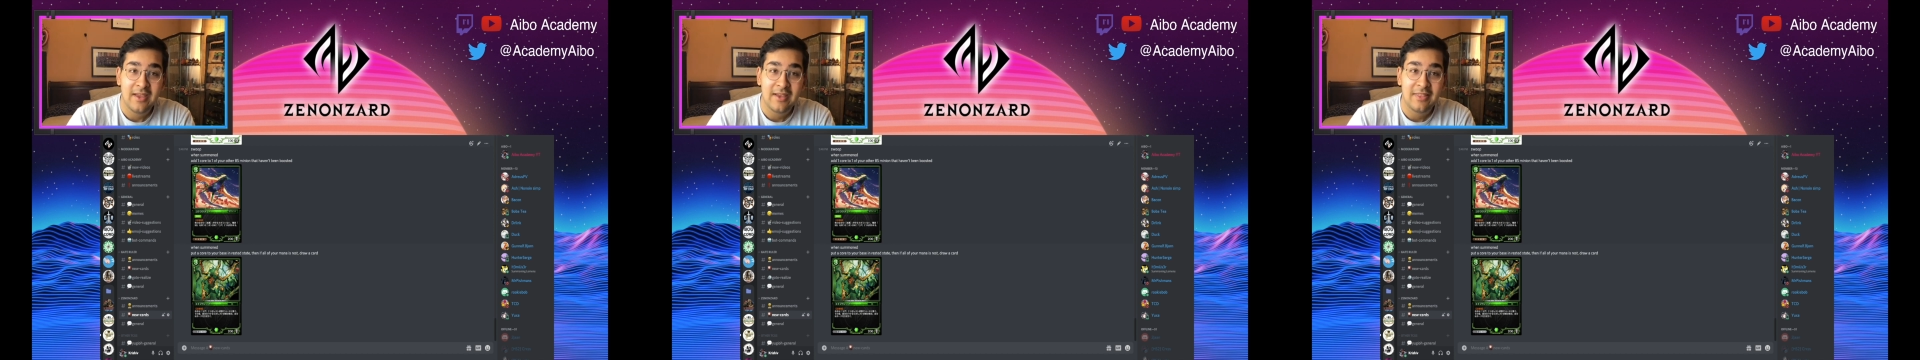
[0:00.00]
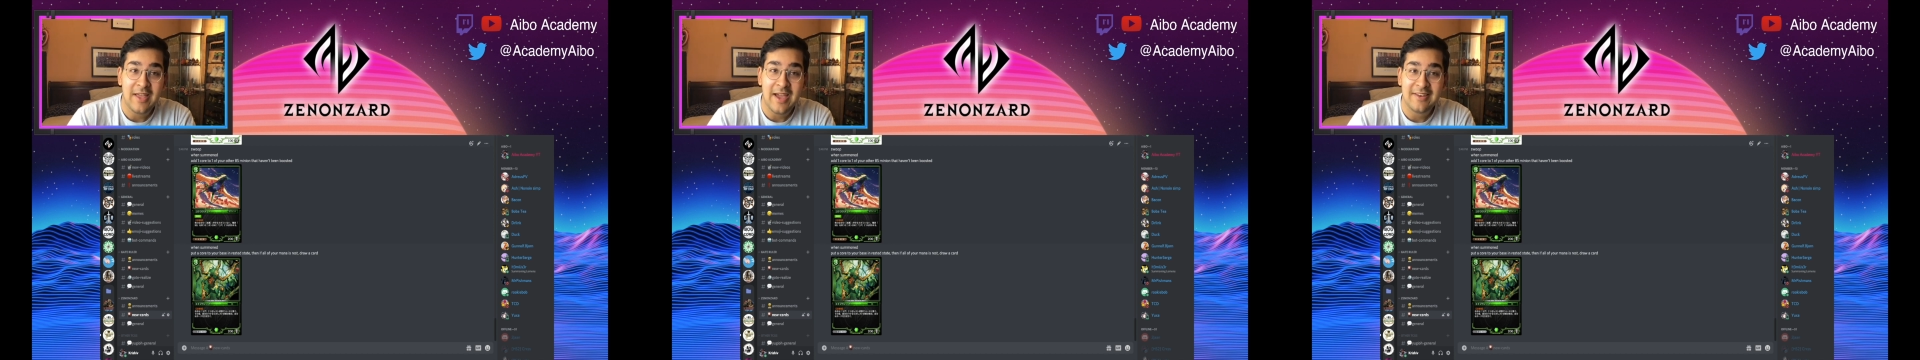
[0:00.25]

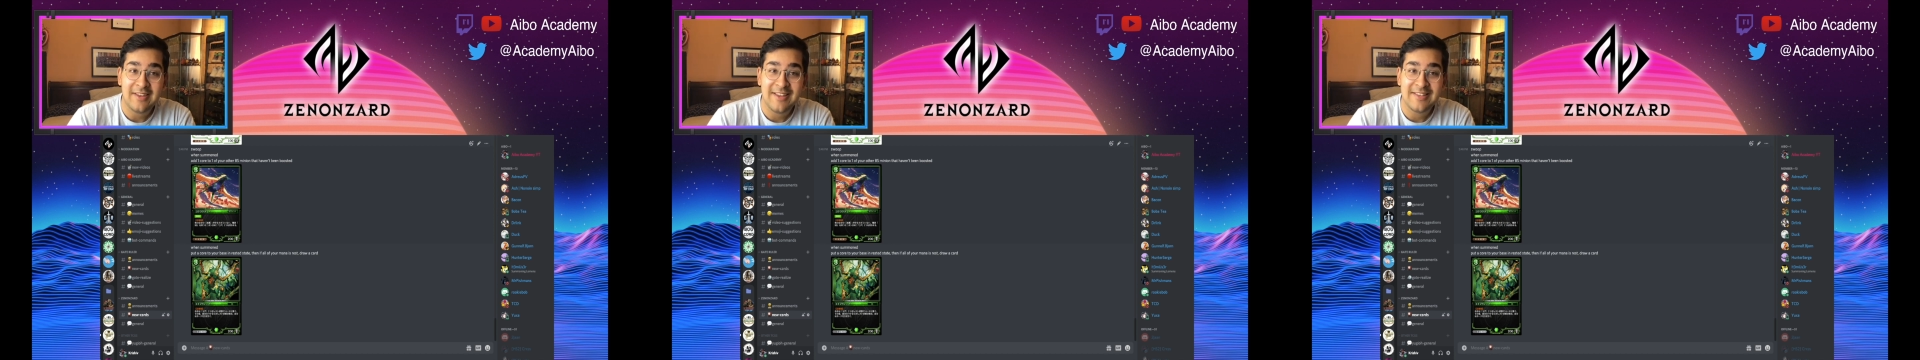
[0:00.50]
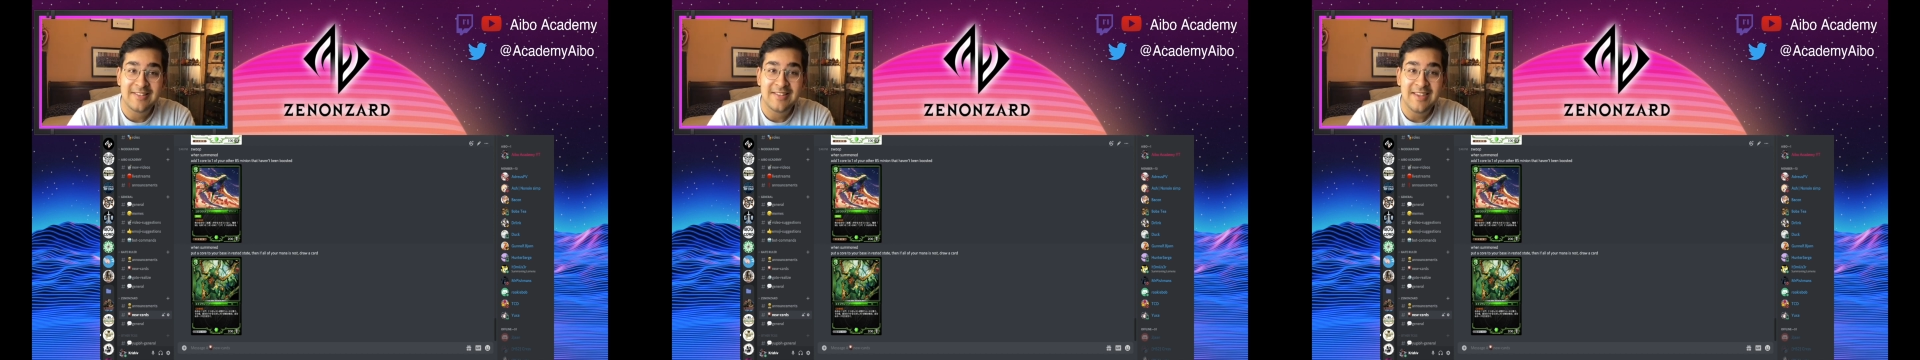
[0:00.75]
that
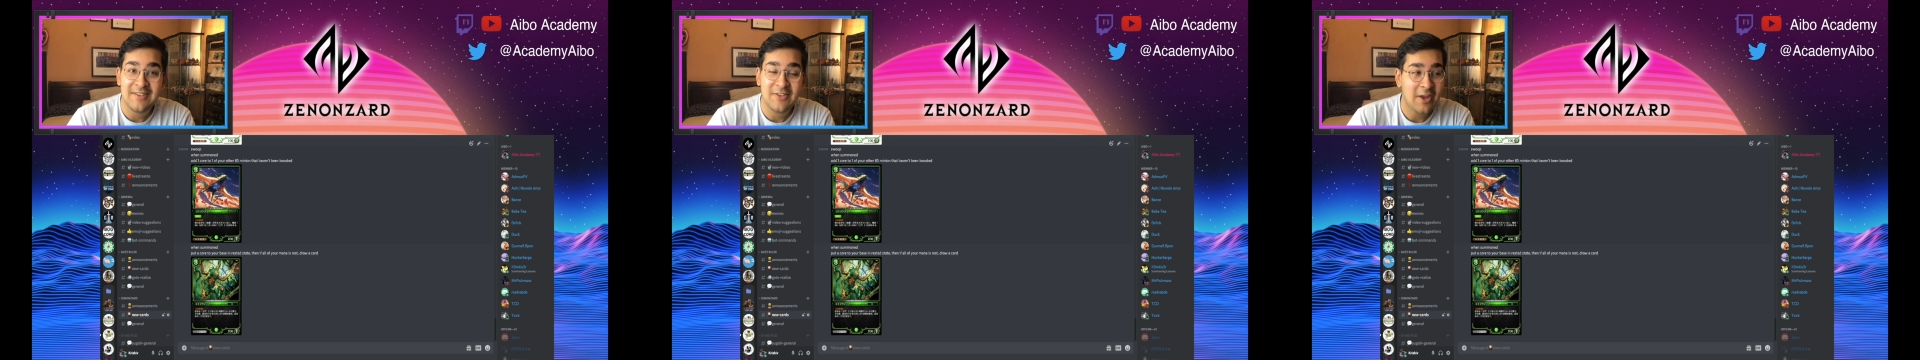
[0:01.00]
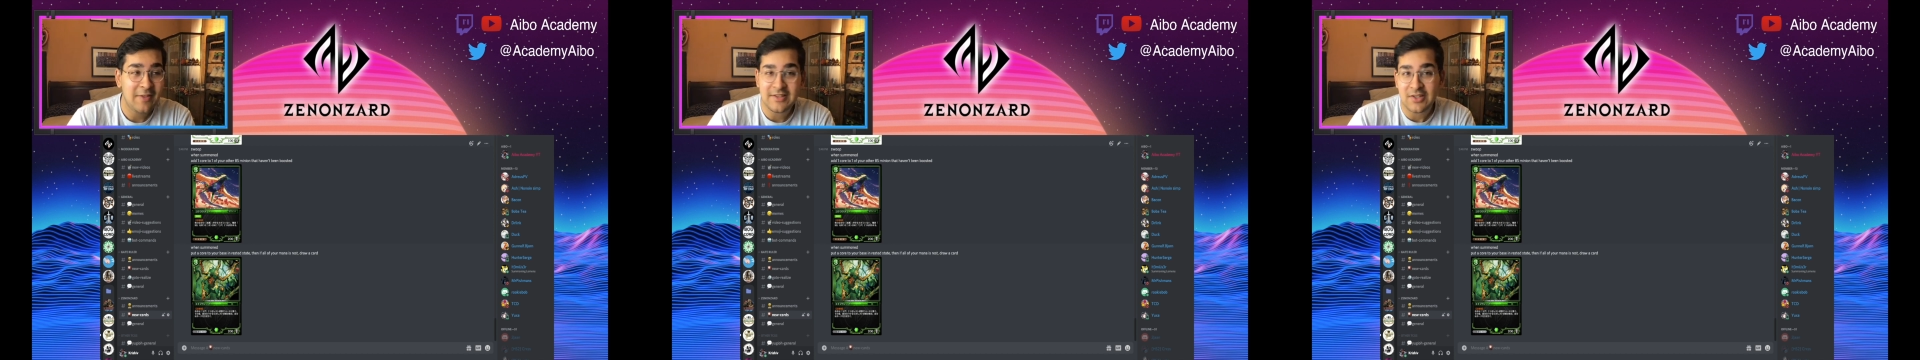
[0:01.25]
is the
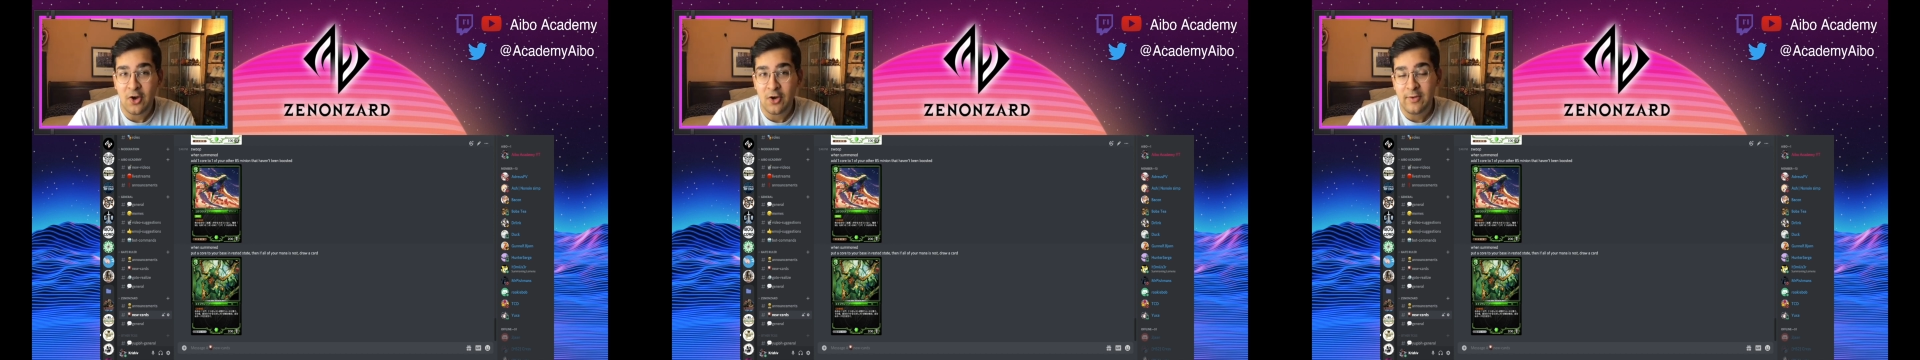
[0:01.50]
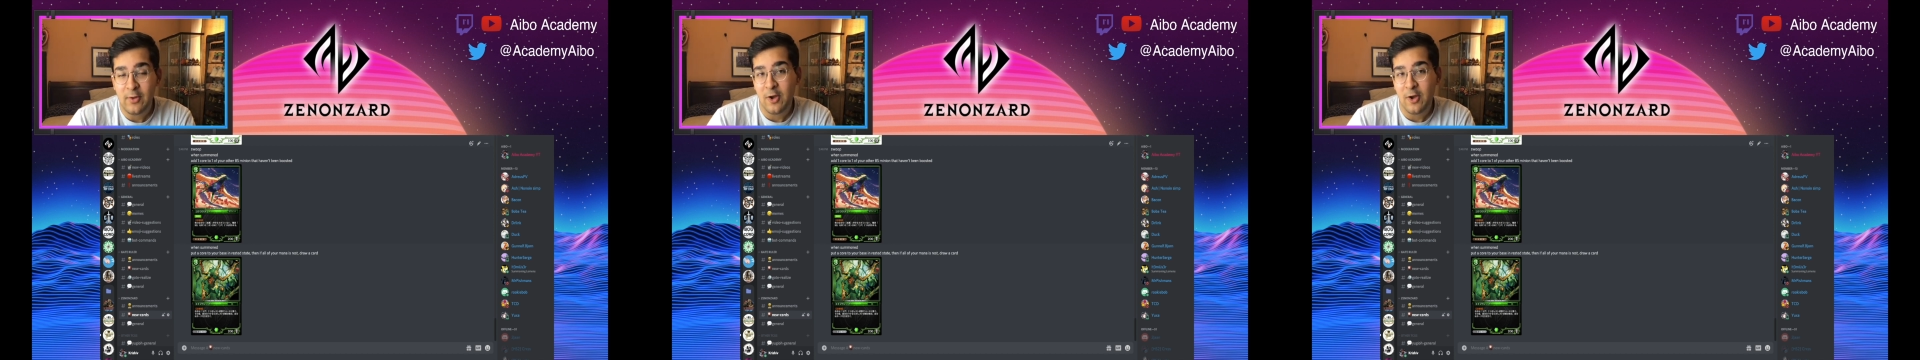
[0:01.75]
video. That's the card review.